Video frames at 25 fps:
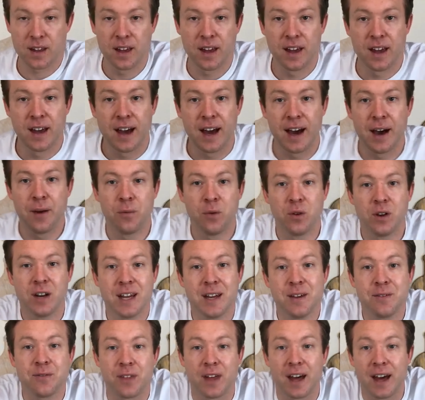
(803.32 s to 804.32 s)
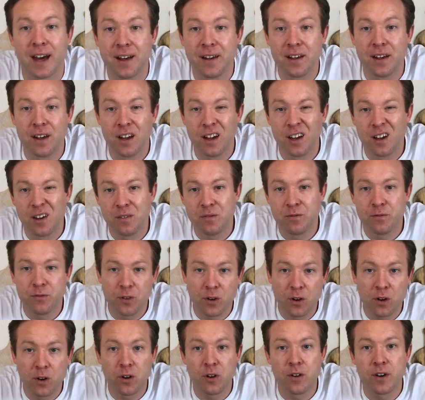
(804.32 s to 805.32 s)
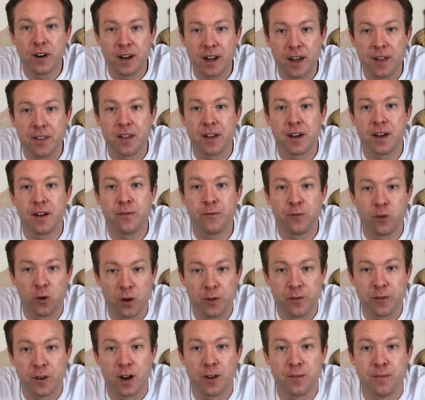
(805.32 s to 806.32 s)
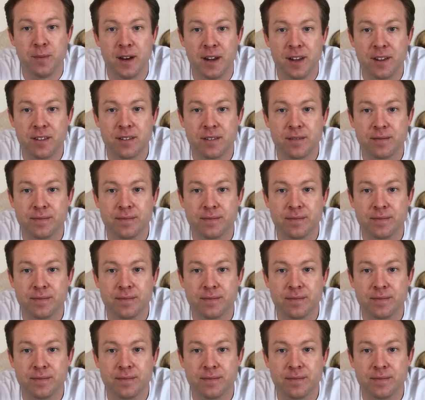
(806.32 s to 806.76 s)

and we'll leave that for another 45 minutes.